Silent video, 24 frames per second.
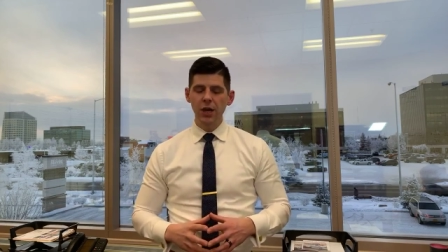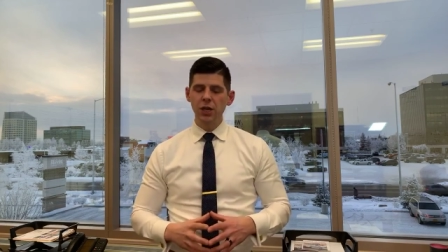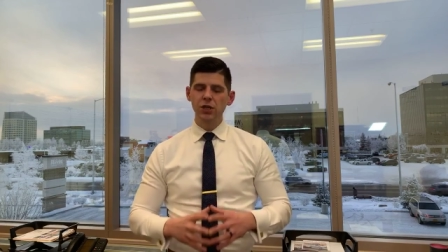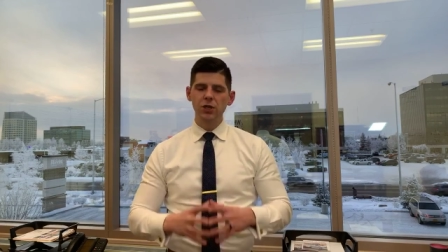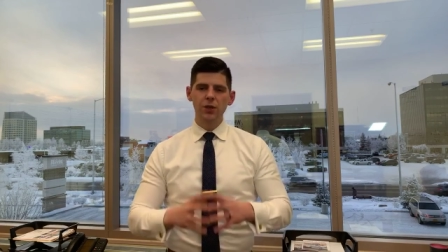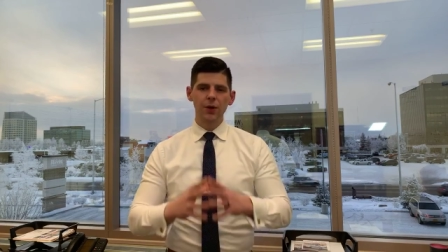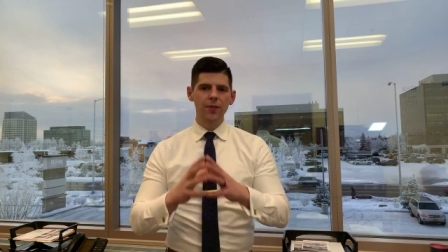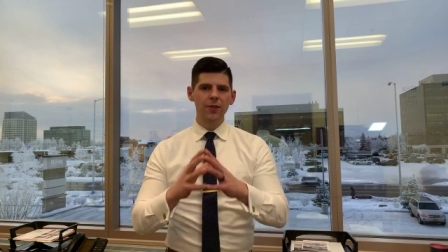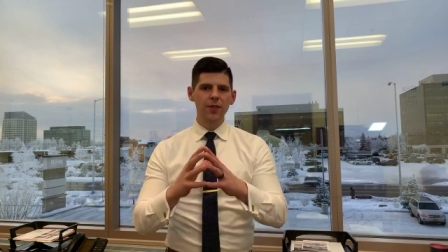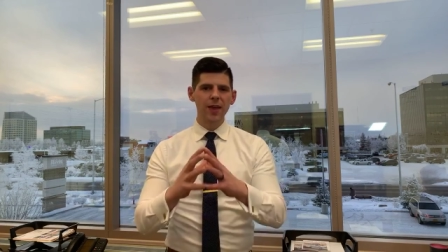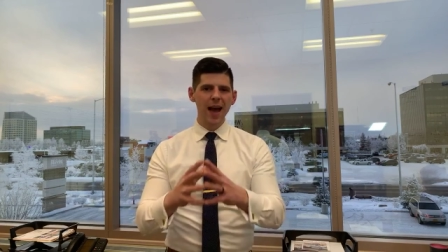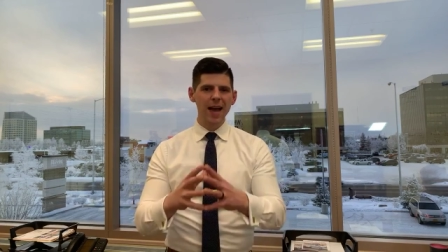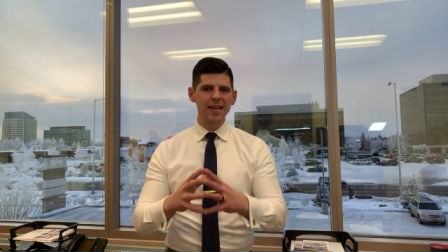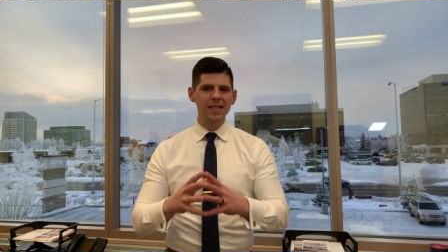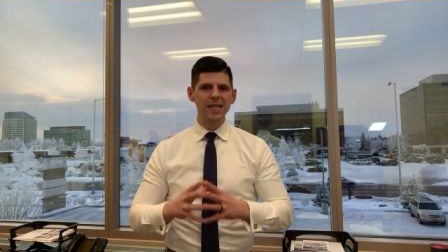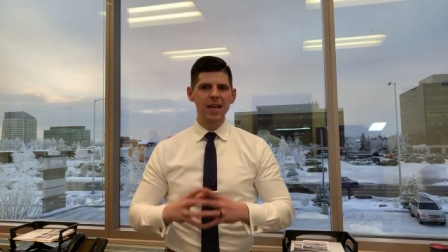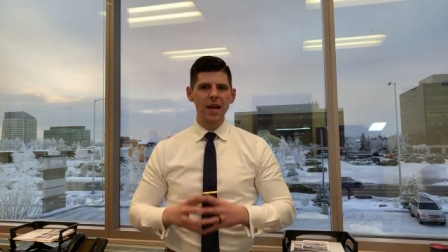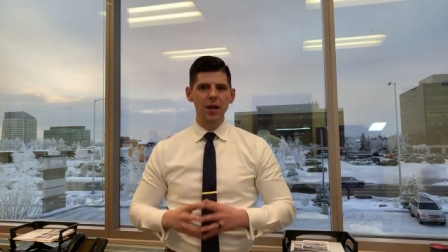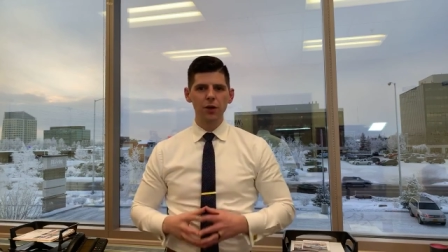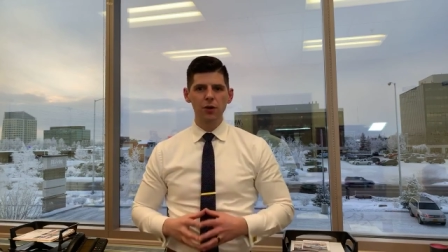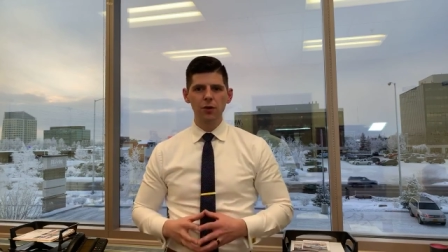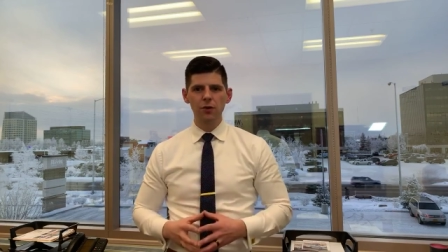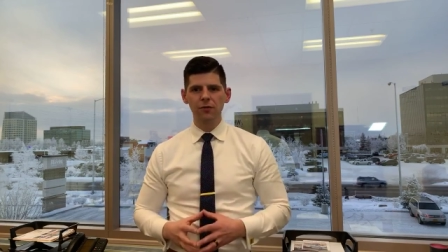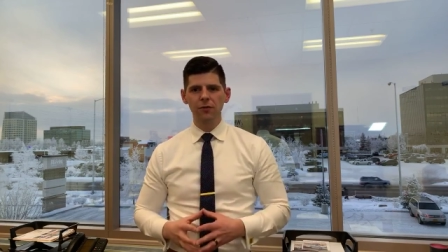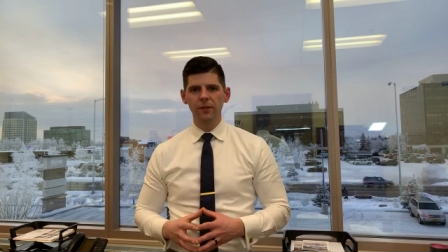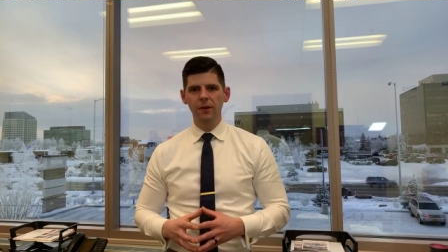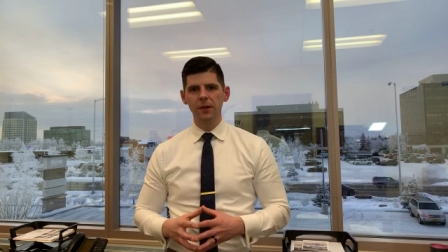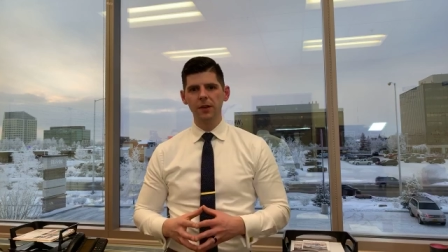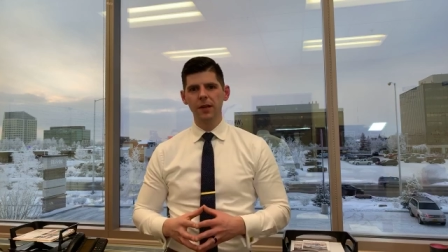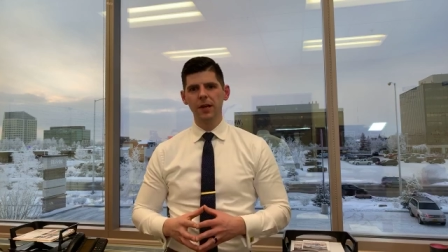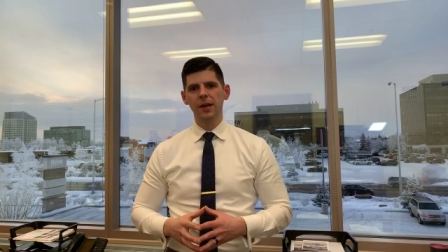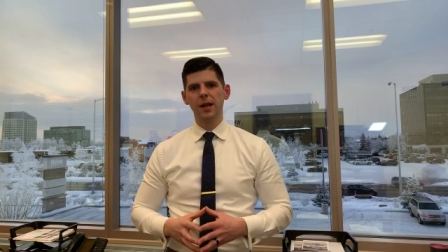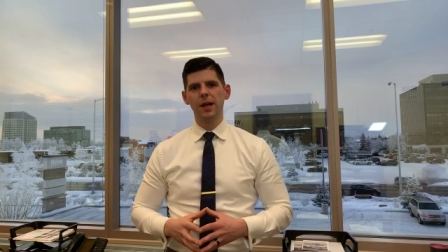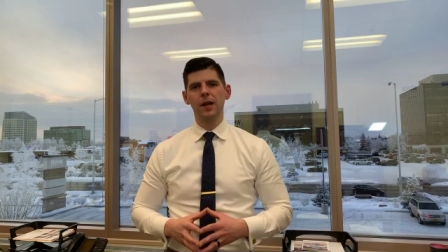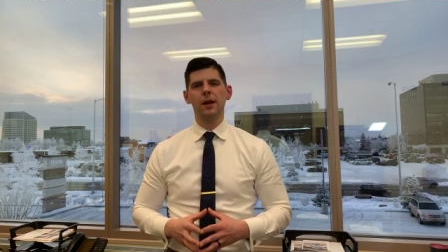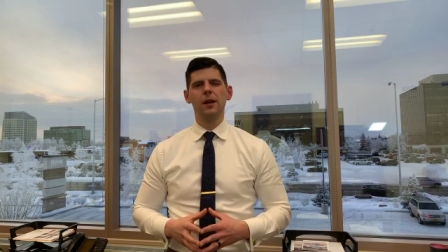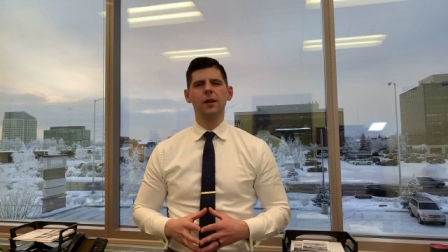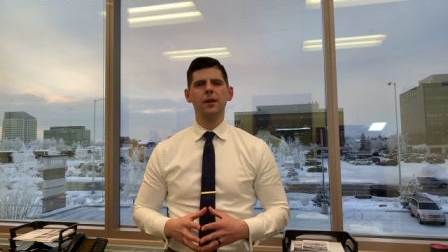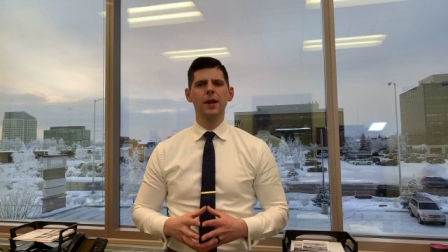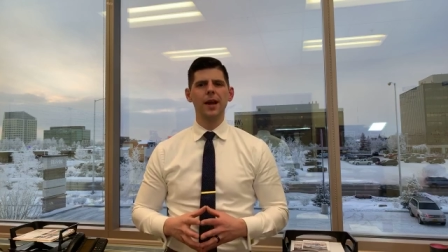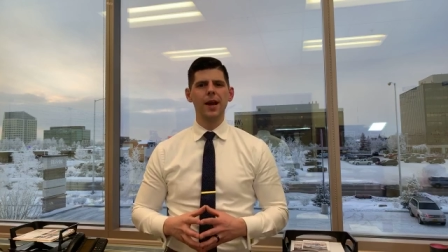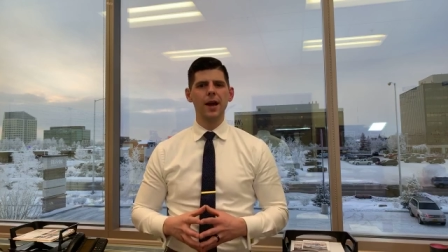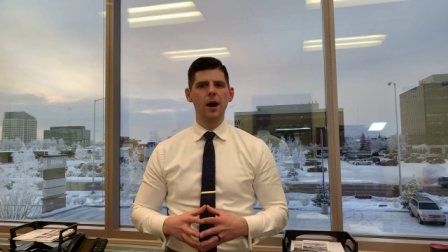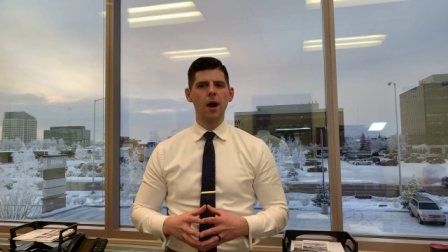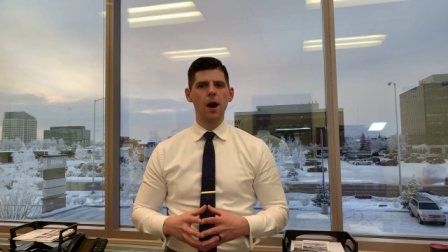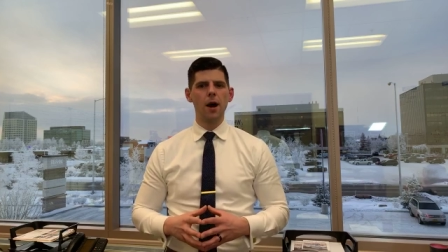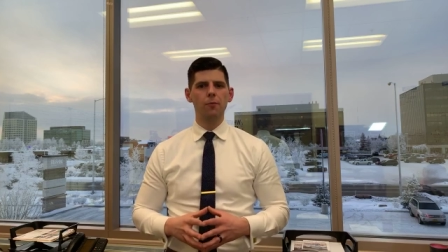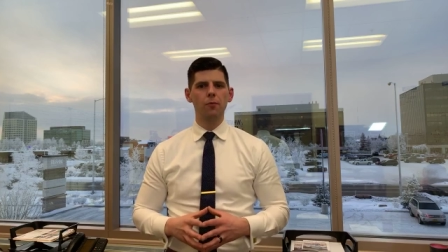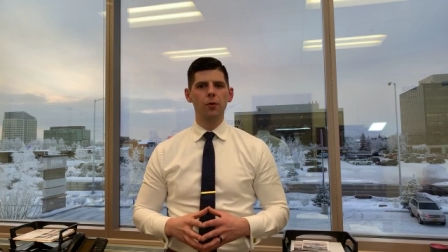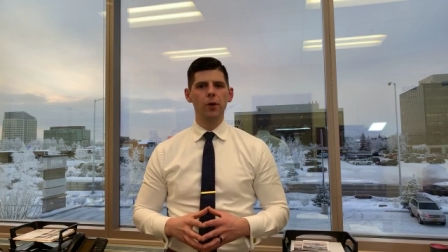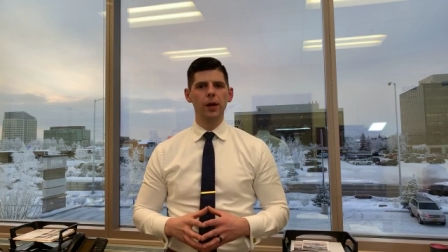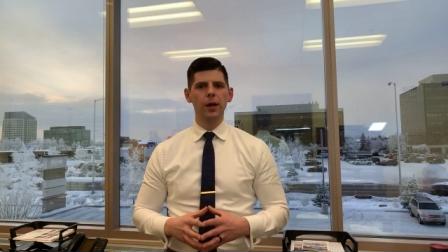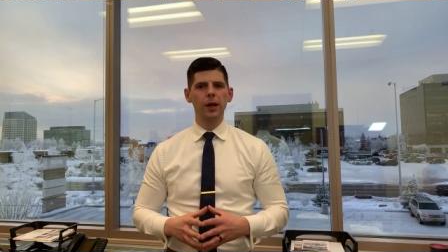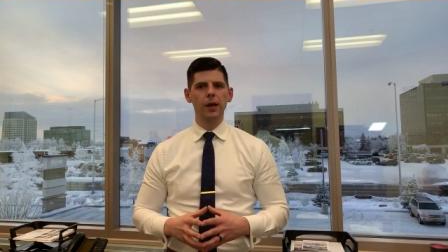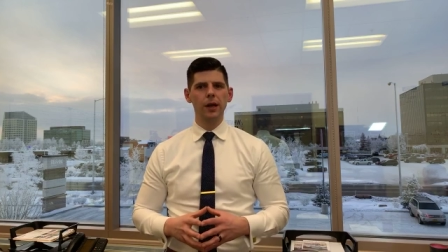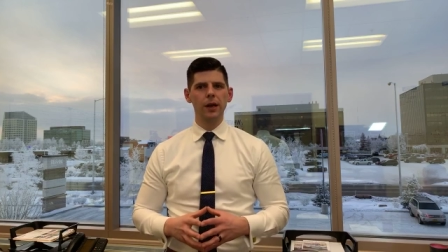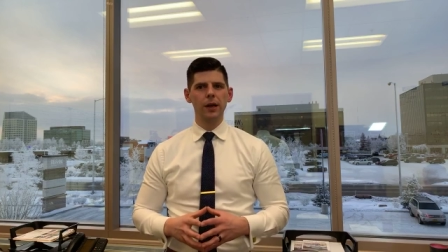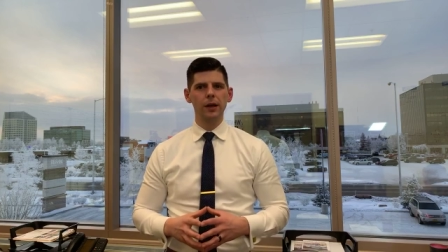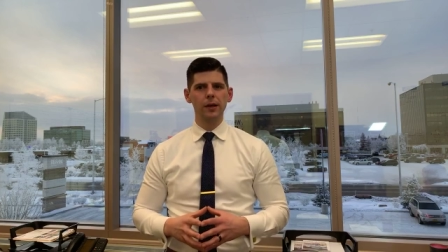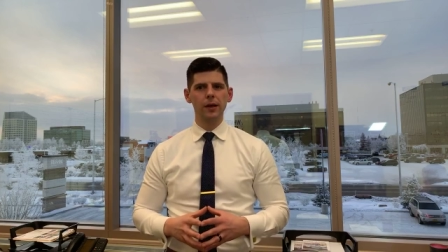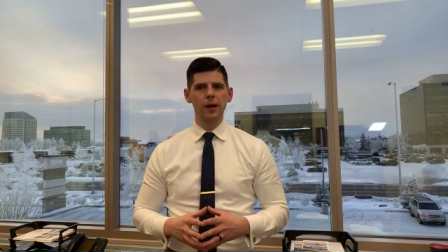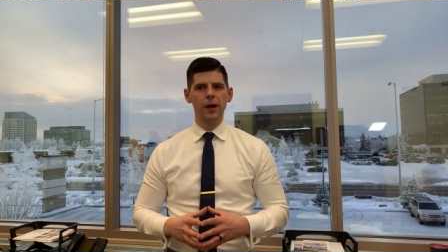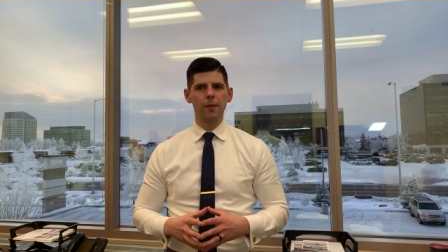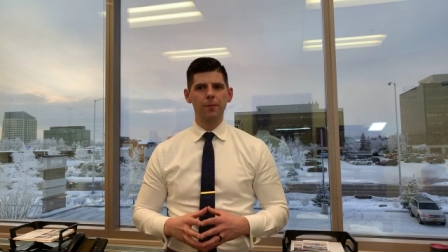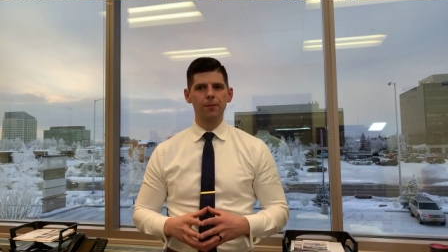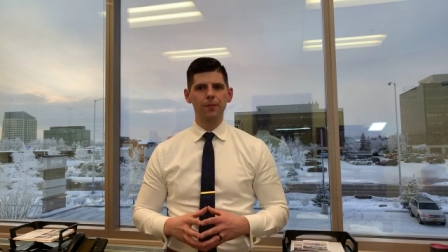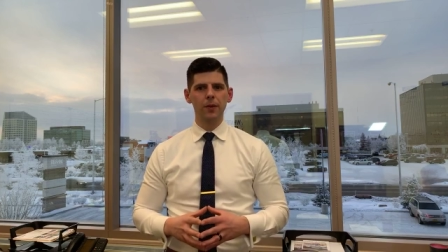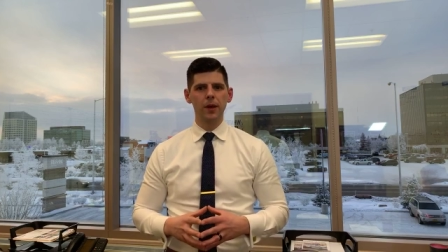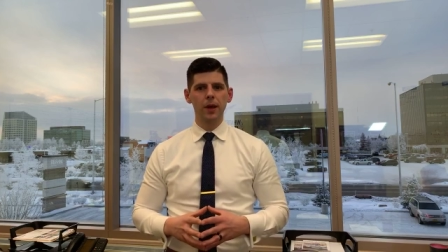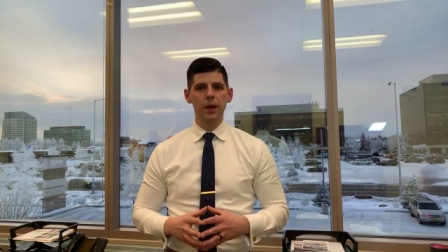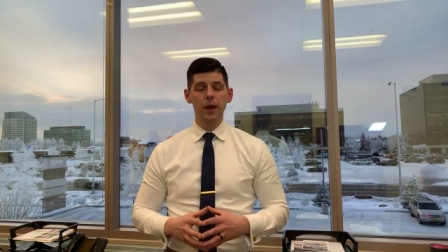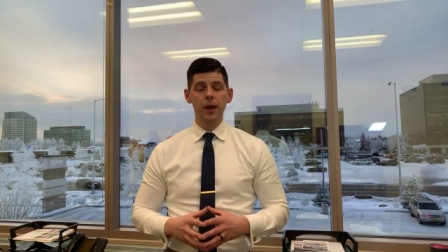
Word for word: So that's how you find that net, net operating income.